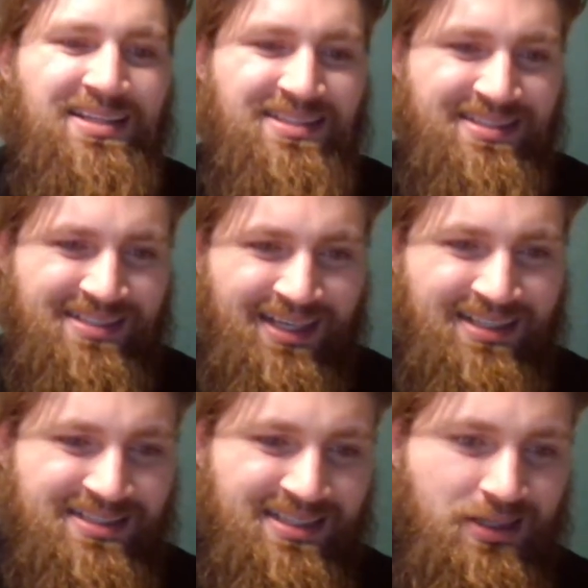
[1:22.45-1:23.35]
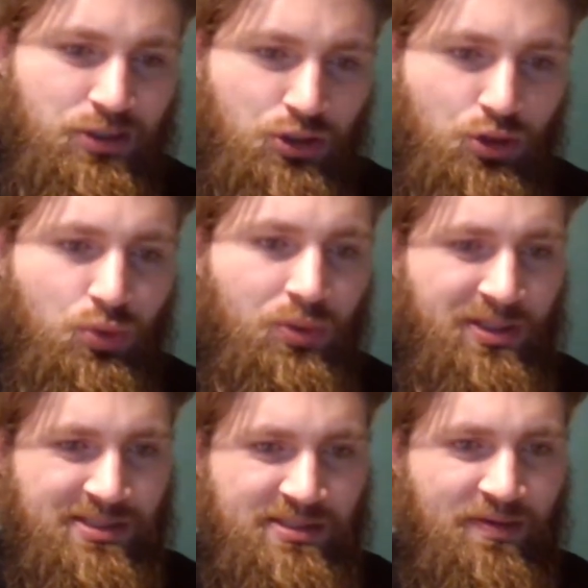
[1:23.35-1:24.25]
6'2 with
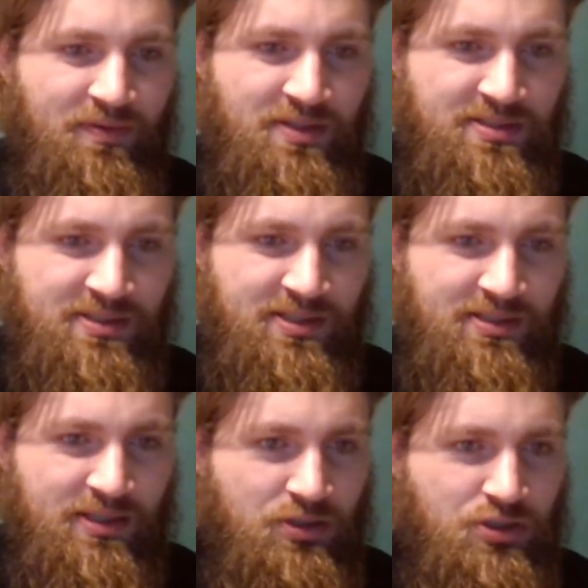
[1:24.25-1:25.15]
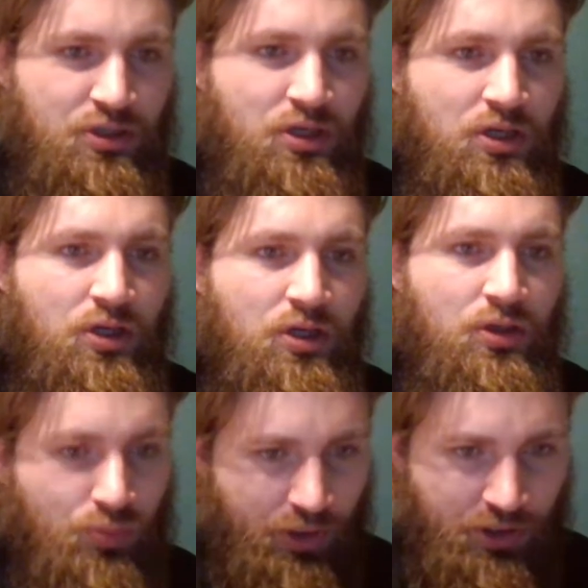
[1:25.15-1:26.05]
a 76 inch
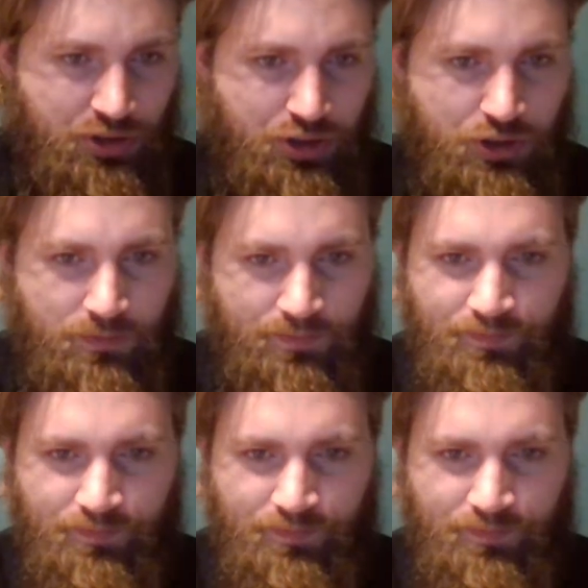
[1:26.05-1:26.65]
reach.